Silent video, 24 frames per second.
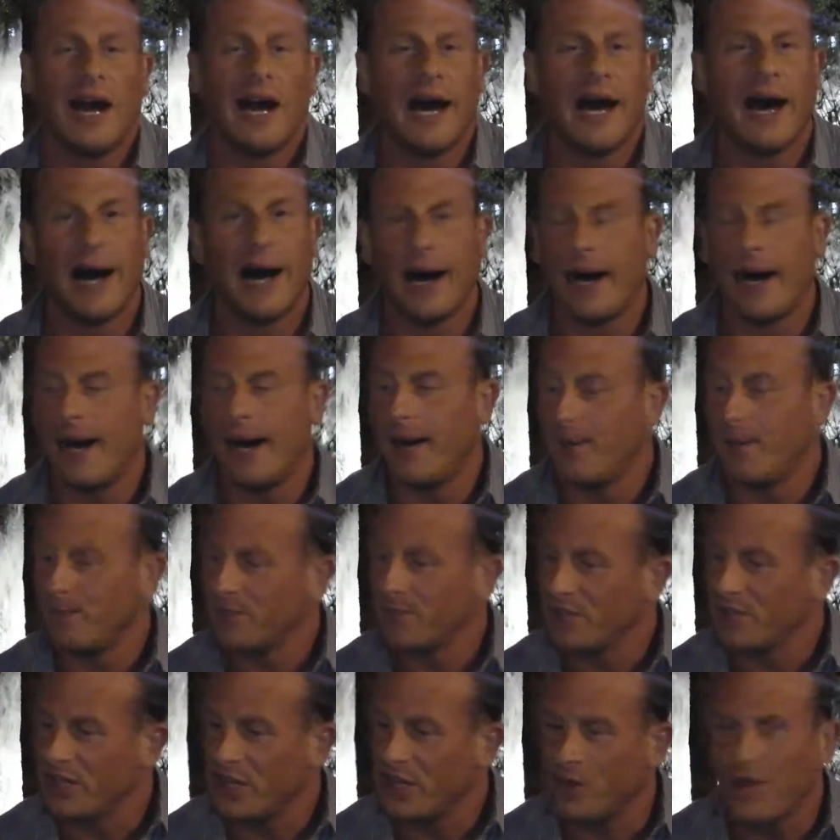Um,
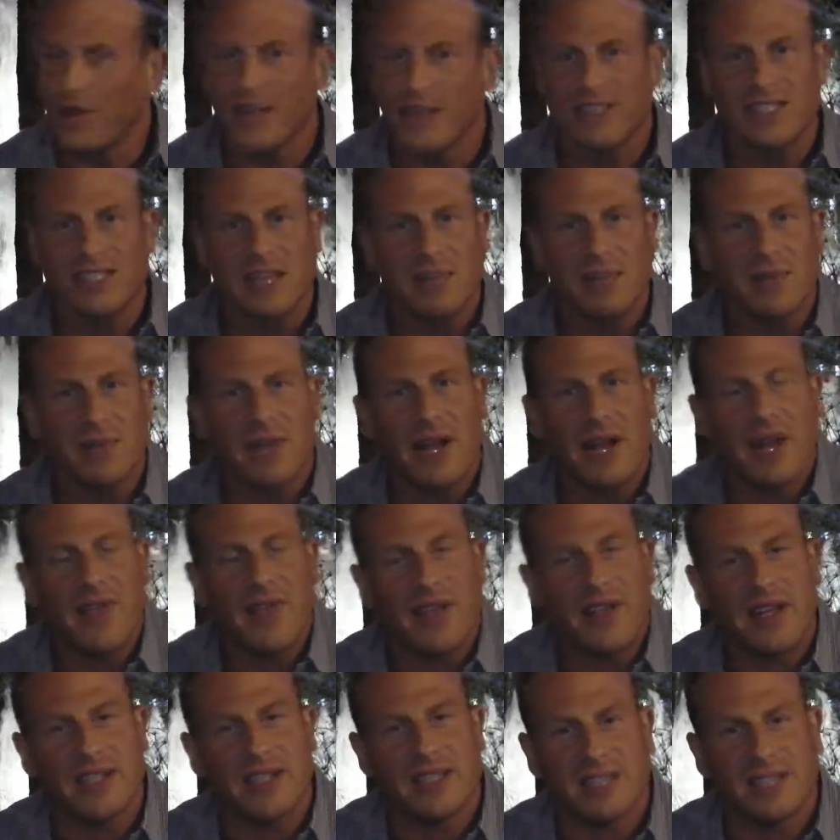you know, that's something that I
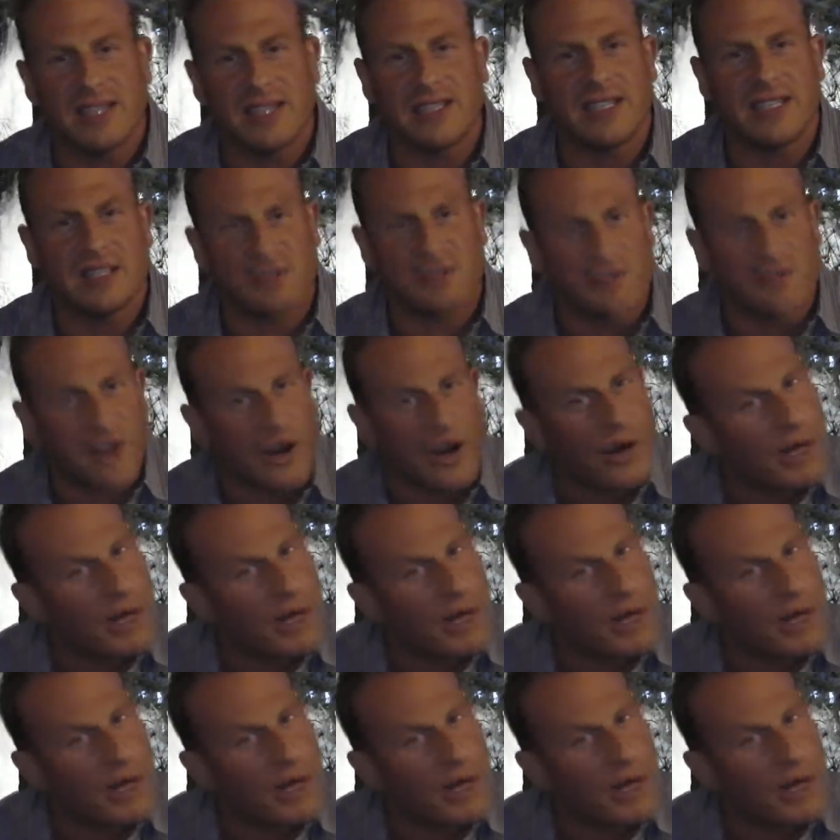think is, is, is, very